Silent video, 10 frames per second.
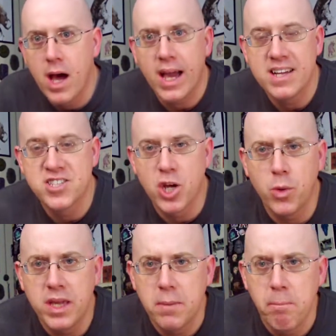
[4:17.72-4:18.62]
I got
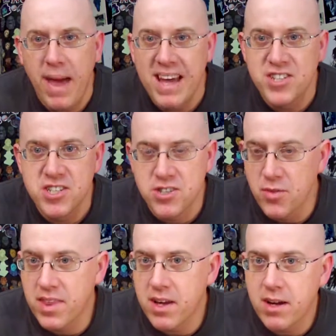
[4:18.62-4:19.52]
Zoe and Patches
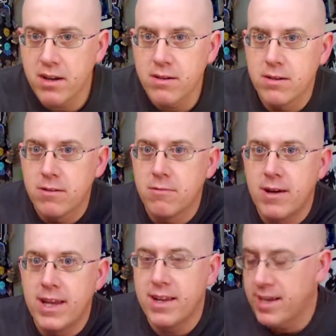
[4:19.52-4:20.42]
over there,
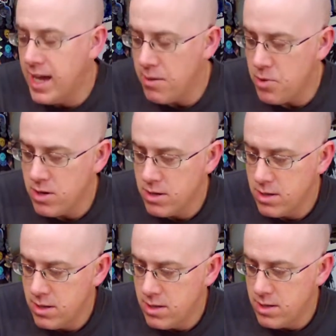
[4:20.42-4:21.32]
right out of camera,
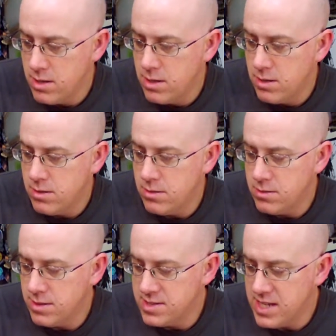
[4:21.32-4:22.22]

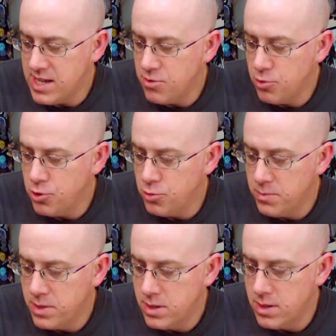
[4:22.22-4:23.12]
other side of the room.
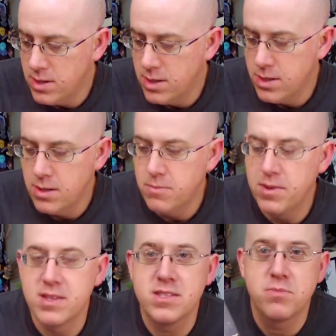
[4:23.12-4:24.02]

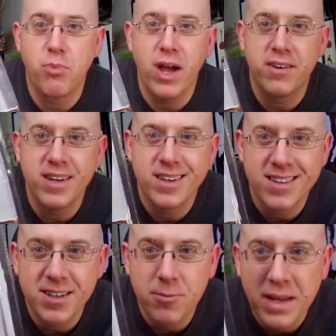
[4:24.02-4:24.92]
This is Brownie, and
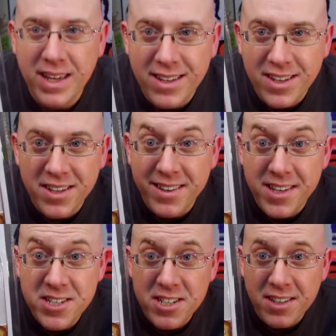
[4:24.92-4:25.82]
he'll make a good
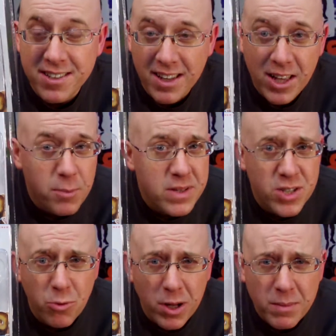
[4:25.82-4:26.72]
addition because I love me
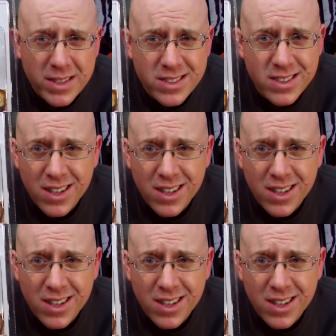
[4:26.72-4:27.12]
some gremlins.